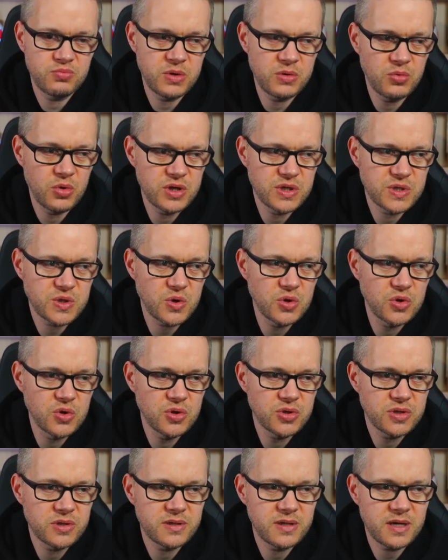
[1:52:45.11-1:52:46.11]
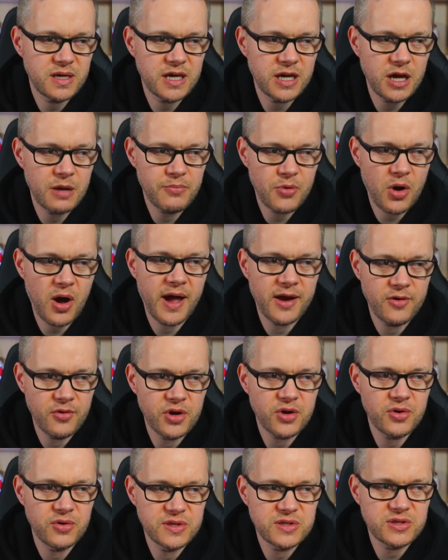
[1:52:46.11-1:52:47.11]
we would have scored? You know, Brighton are a
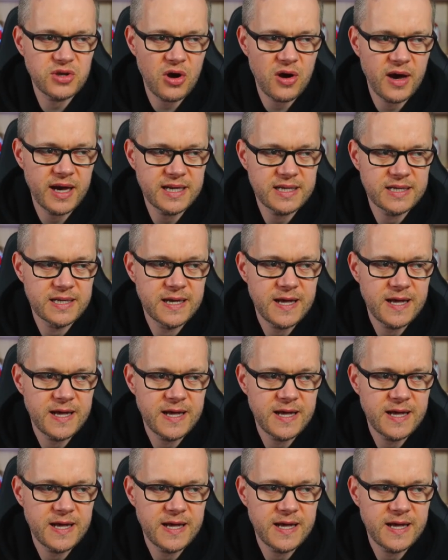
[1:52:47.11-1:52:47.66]
good side.